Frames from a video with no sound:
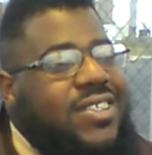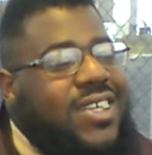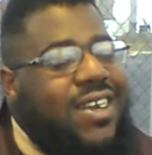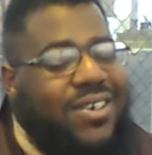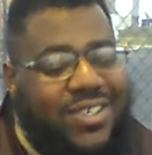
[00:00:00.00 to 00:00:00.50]

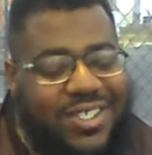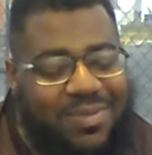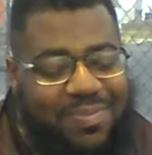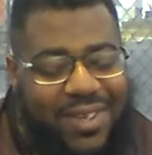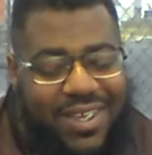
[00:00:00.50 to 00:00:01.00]
hard to
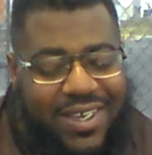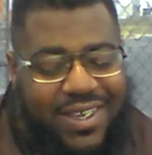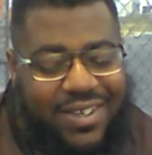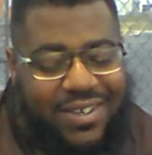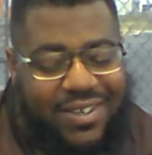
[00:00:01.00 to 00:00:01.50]

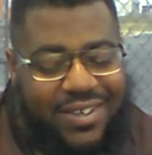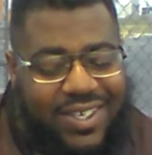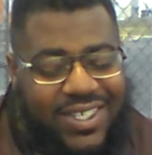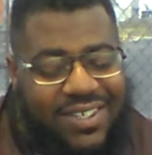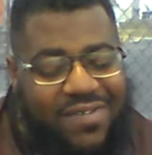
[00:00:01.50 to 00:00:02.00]
explain.
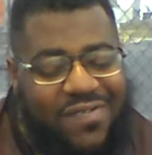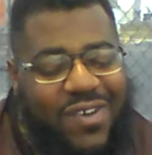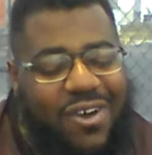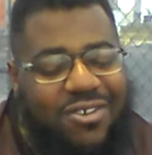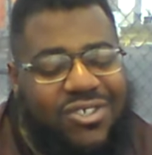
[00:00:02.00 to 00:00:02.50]
Because it
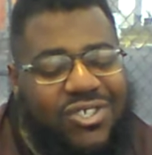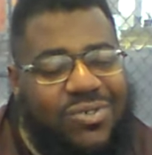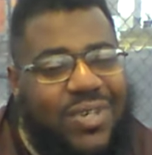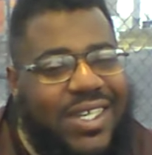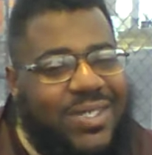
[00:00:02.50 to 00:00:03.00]
involves
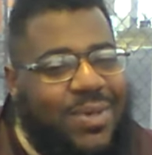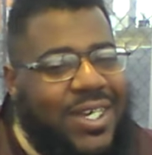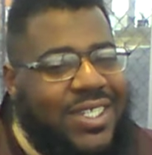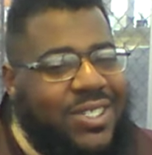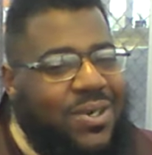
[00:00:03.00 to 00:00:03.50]
you. That's
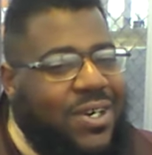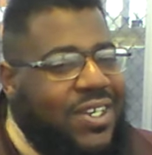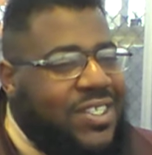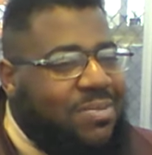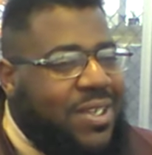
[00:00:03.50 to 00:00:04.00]
why it's so hard
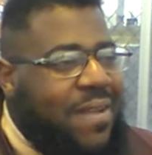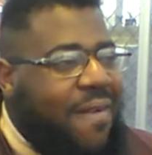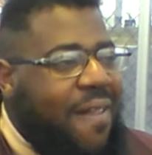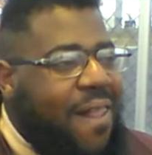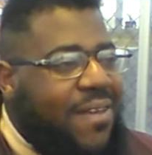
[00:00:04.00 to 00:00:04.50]
to explain.
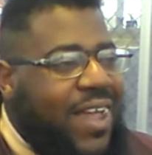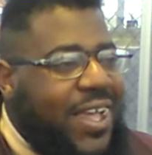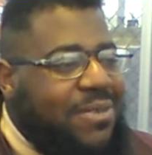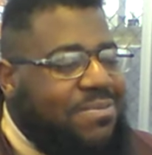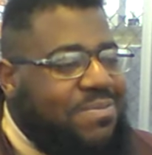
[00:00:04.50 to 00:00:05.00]
Like,